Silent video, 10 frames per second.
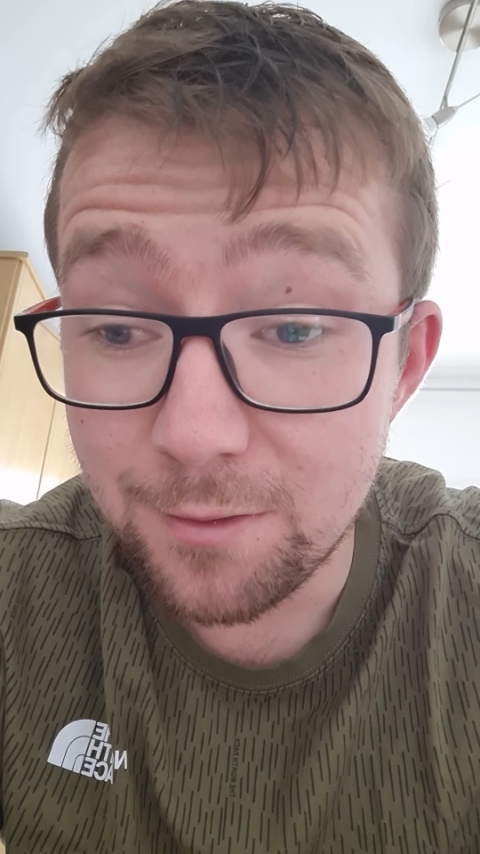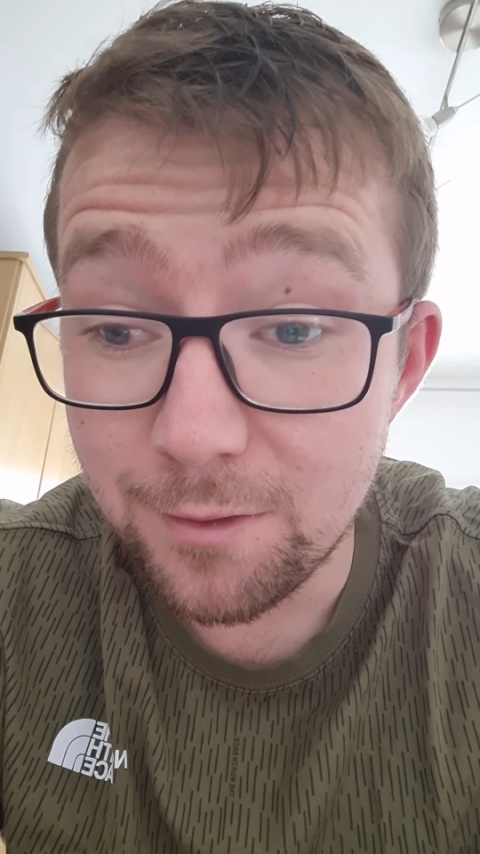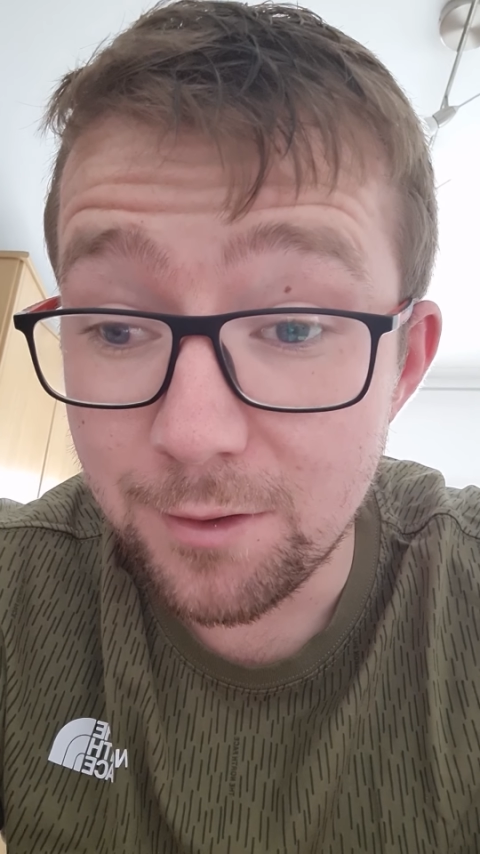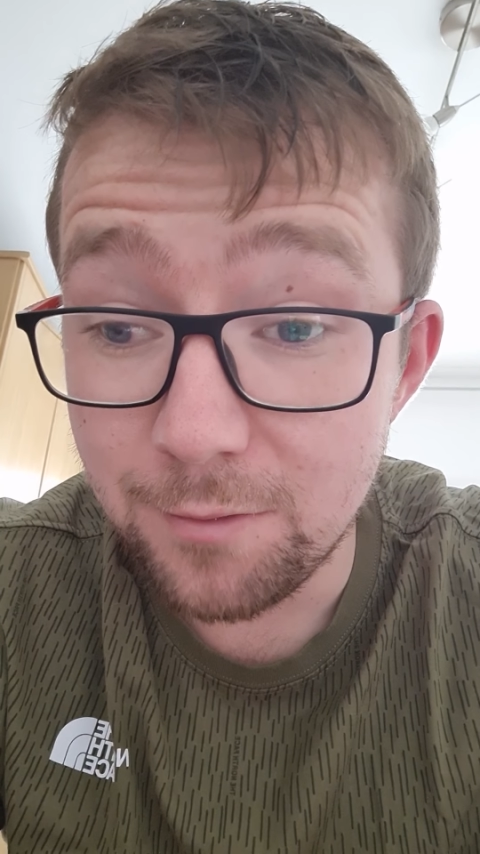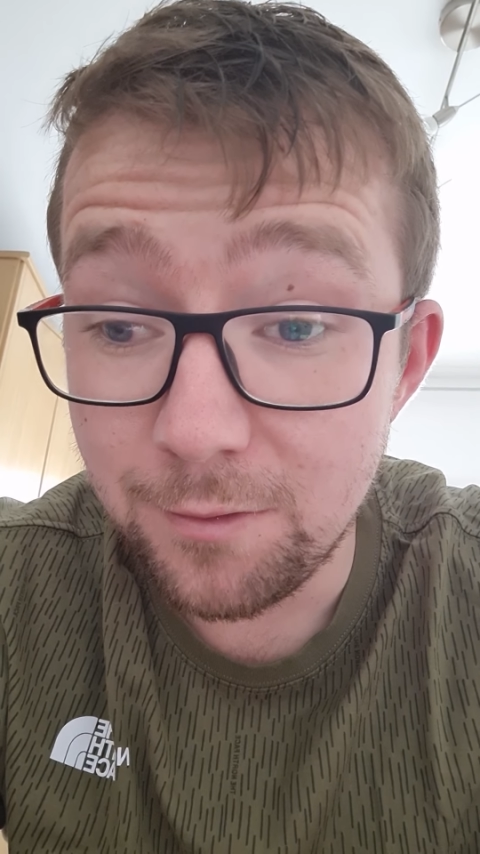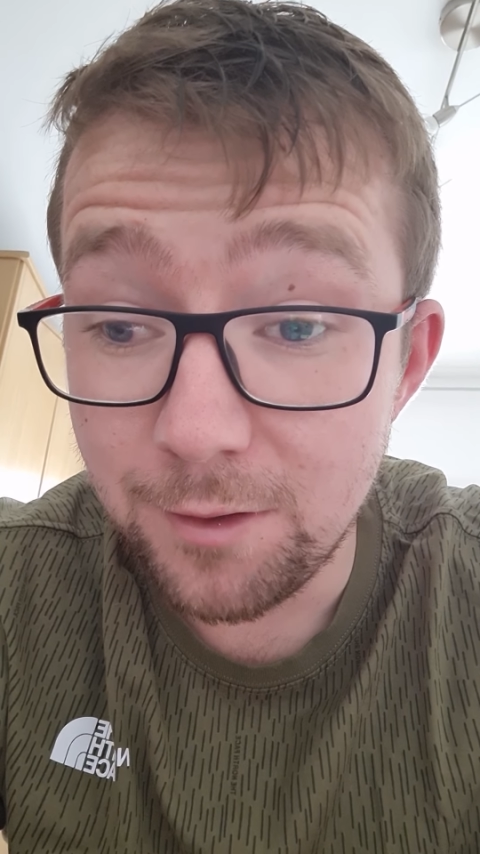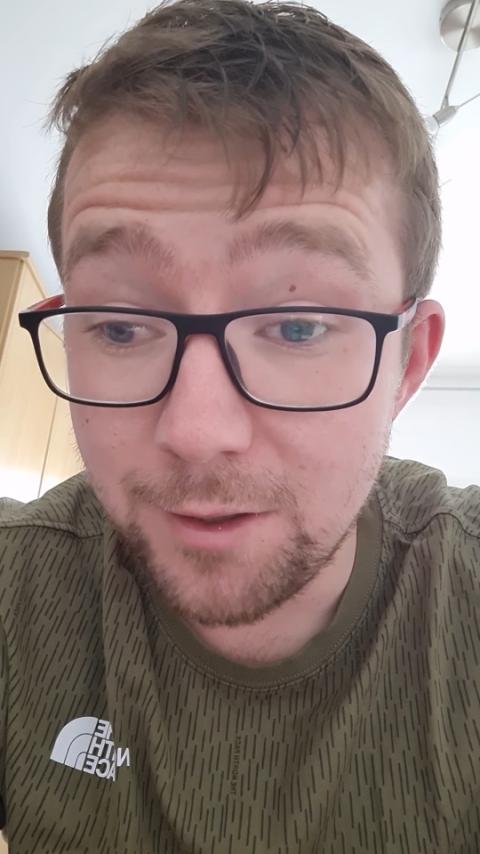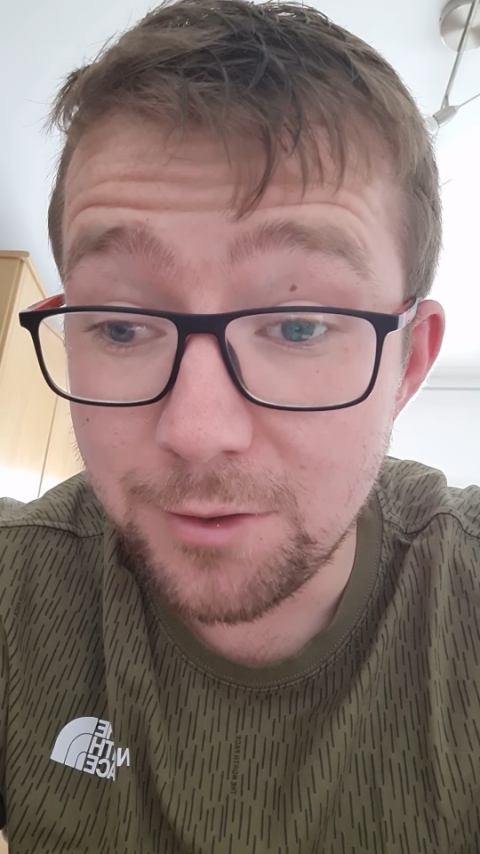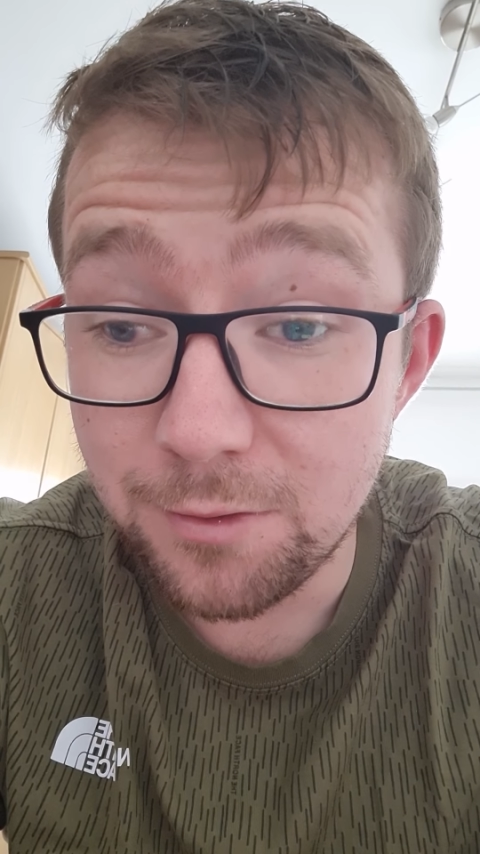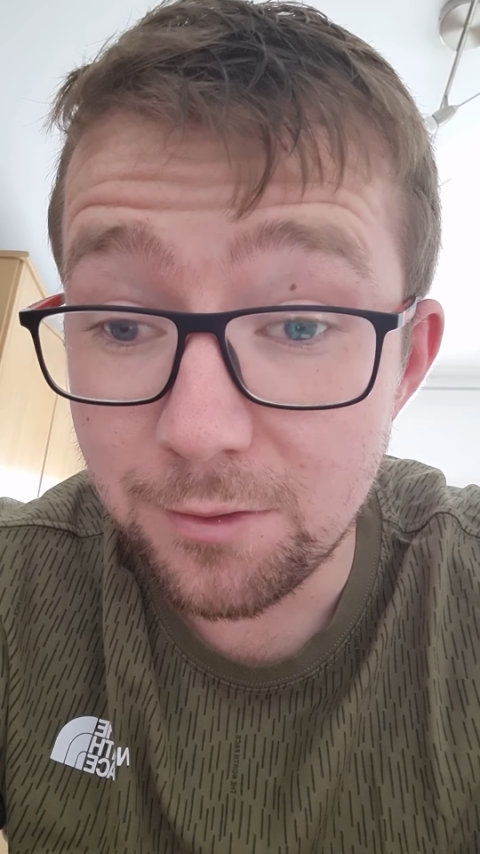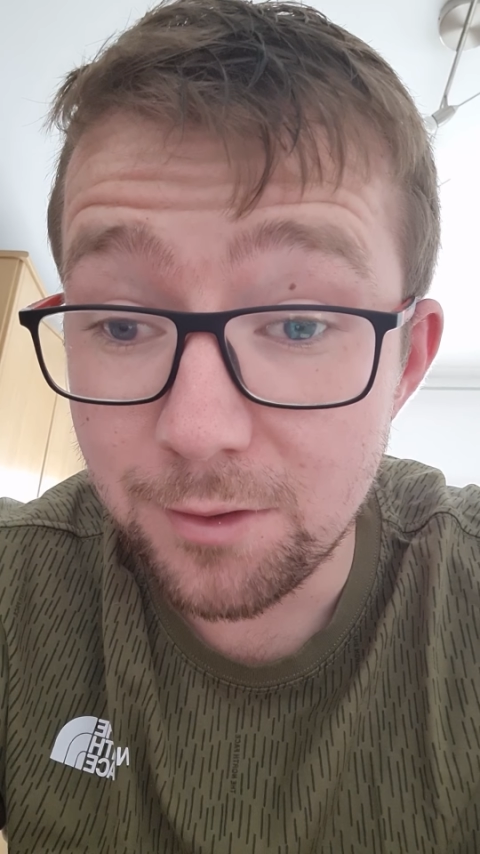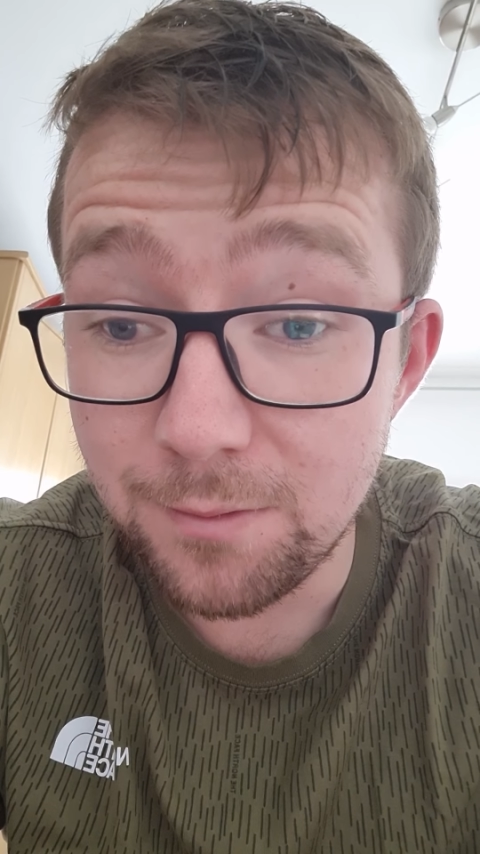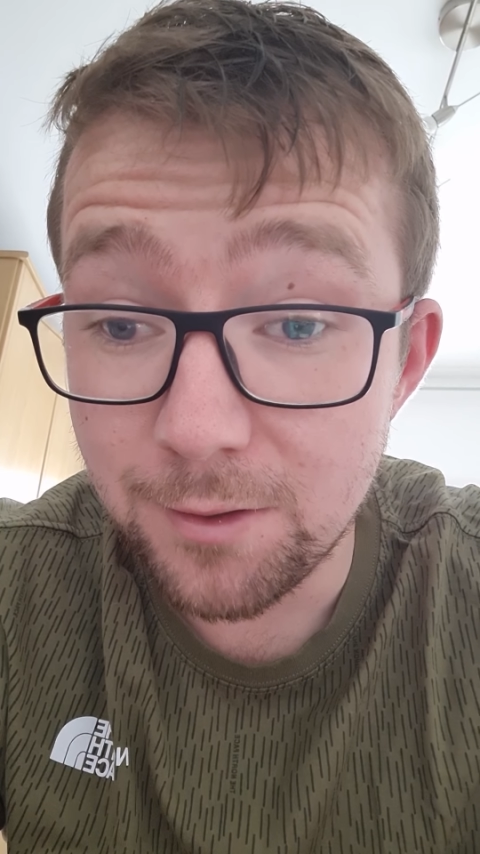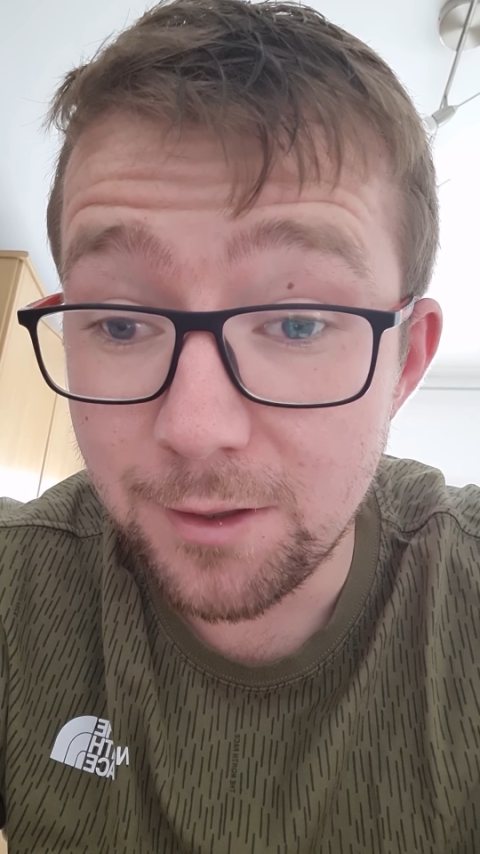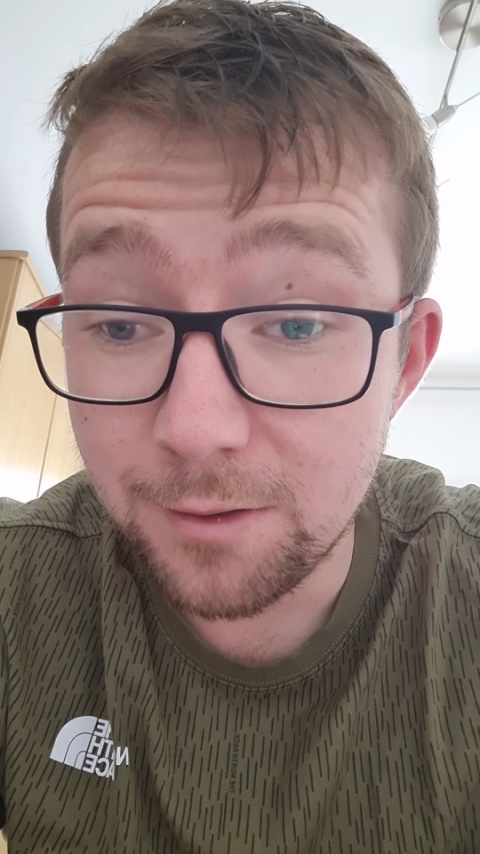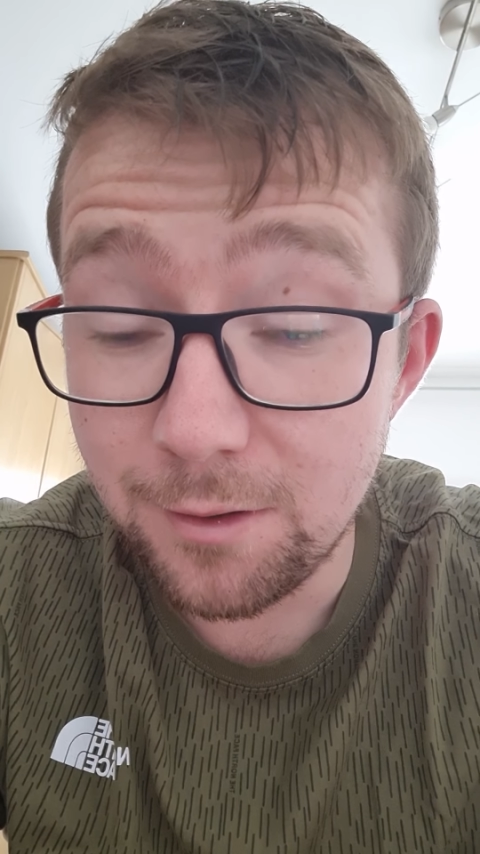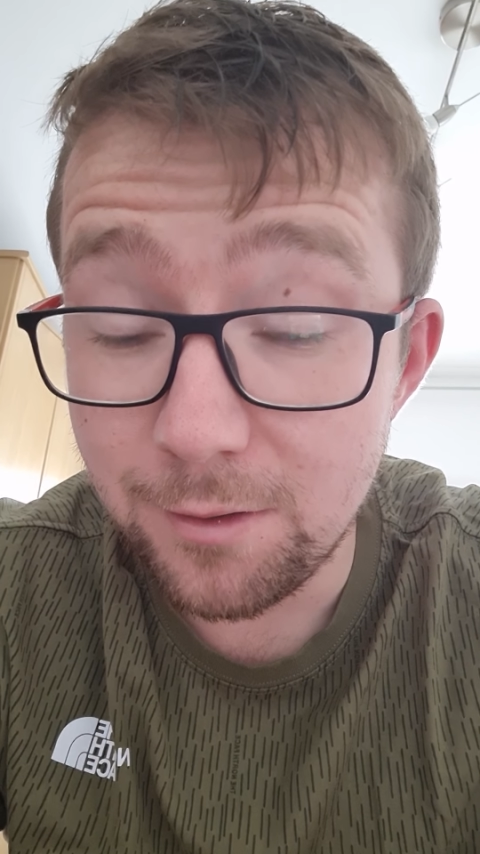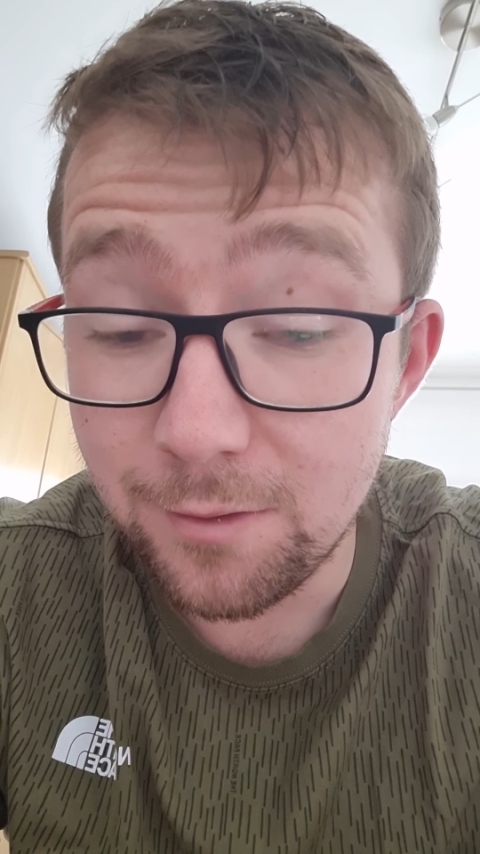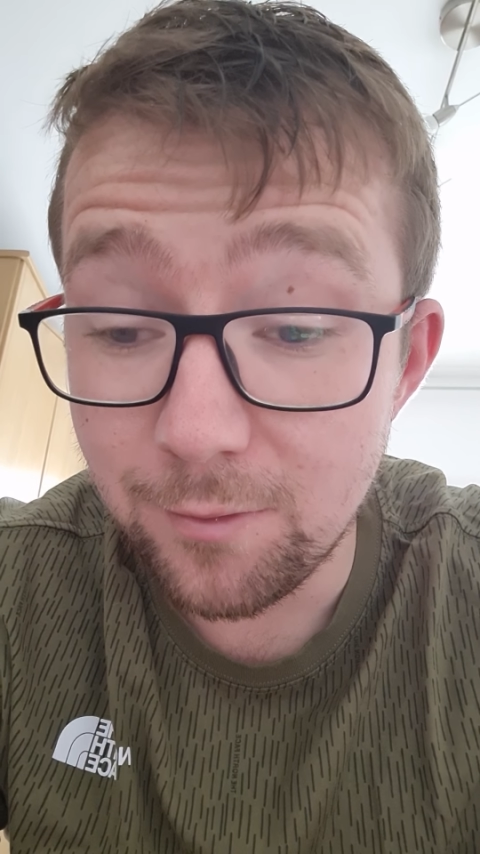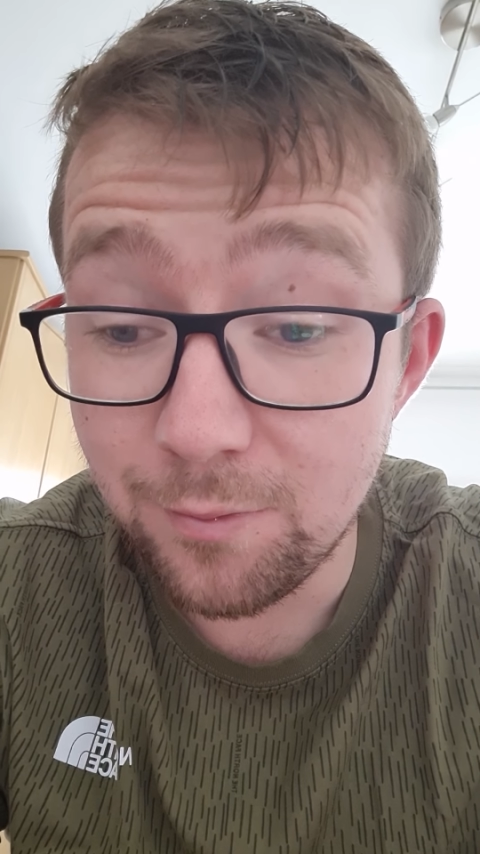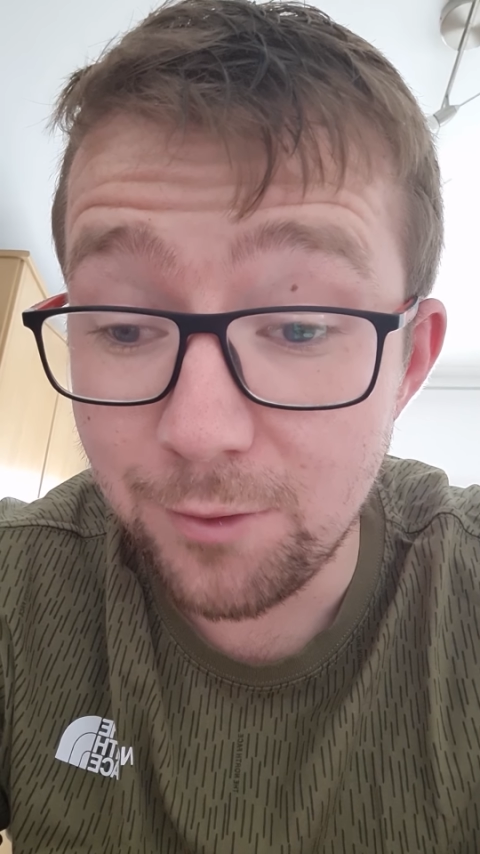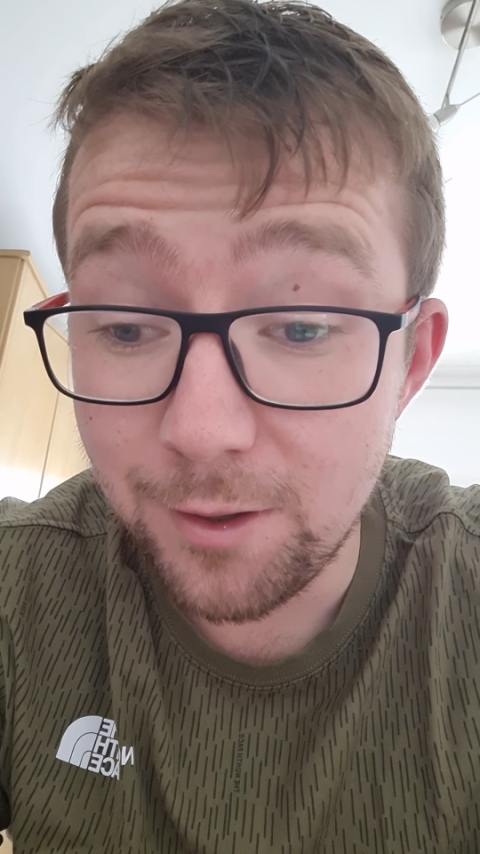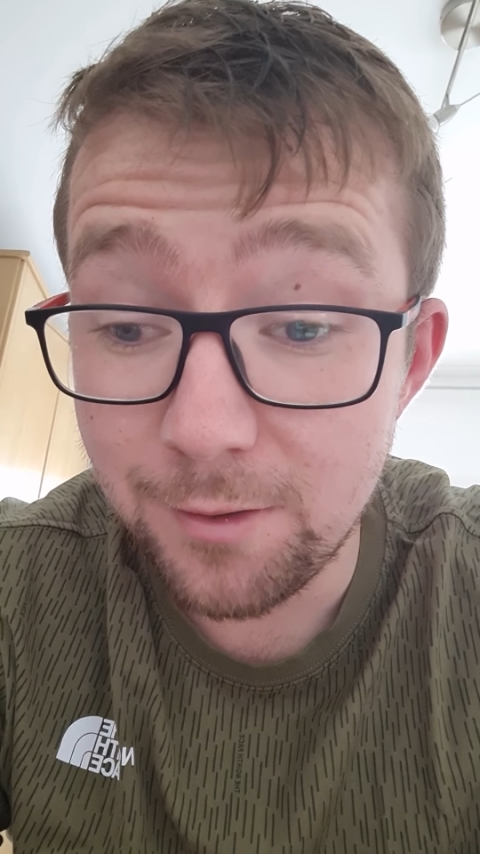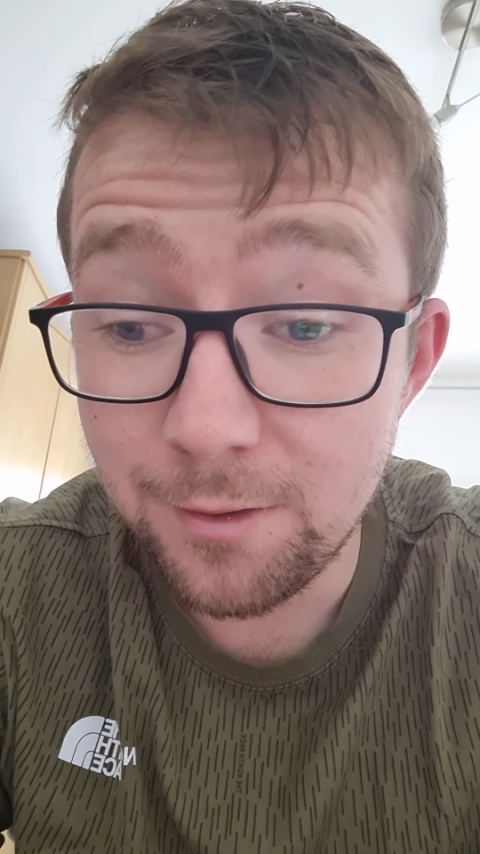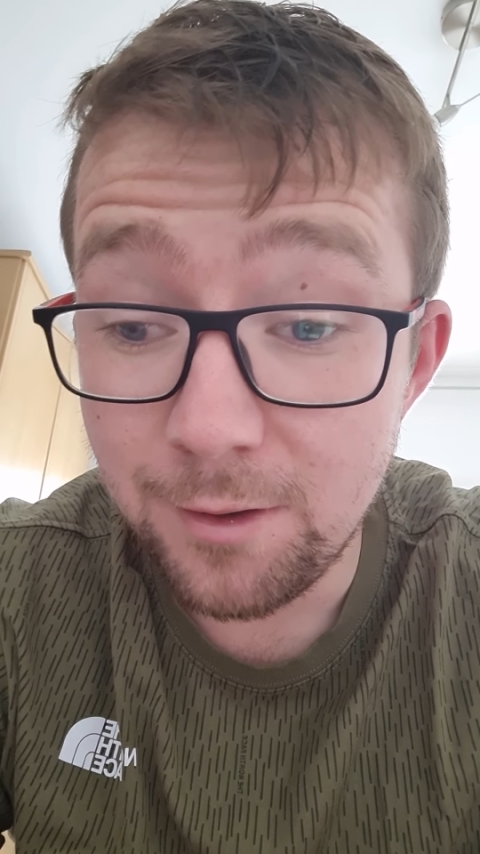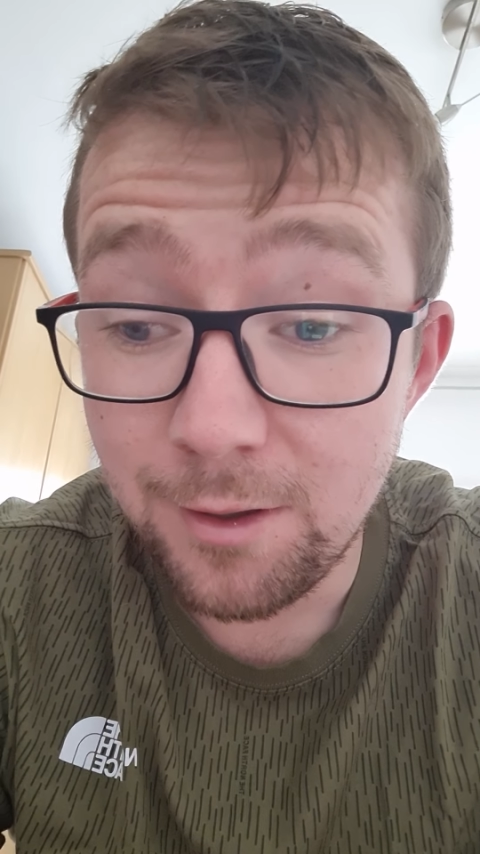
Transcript: like who City should sign, but I think Torres was brilliant.